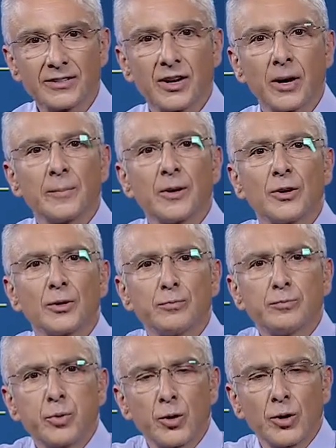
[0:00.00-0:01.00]
type
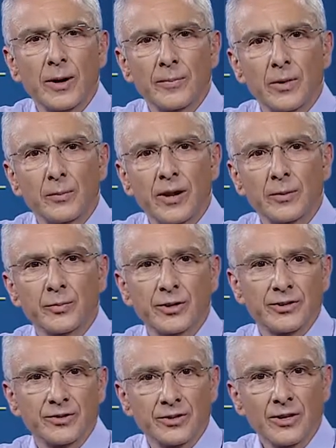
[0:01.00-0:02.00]
could put up the blood
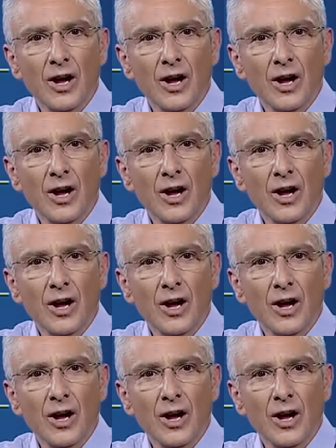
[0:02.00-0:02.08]
pressure